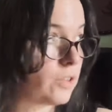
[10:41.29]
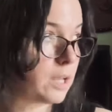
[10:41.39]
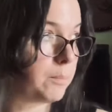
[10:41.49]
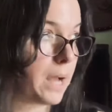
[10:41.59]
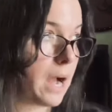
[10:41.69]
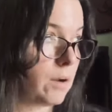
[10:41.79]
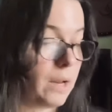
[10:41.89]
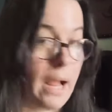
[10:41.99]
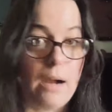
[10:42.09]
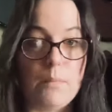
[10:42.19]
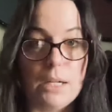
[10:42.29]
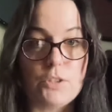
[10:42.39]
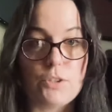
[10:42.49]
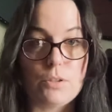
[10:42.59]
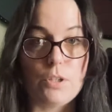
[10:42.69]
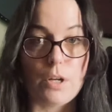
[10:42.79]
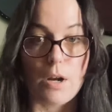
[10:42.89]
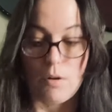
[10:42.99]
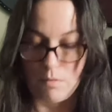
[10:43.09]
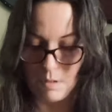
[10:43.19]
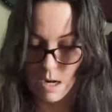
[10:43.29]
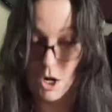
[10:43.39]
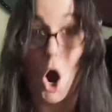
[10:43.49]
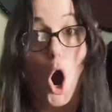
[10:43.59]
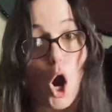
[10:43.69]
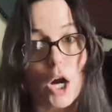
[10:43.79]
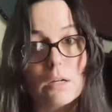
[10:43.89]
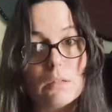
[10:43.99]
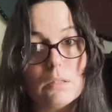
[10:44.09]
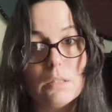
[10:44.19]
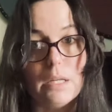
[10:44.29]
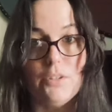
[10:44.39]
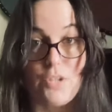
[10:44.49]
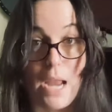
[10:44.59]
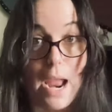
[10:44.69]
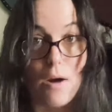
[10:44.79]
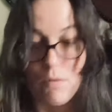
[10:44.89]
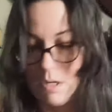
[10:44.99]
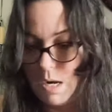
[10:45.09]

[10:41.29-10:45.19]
Think about how much, you know, a car is now.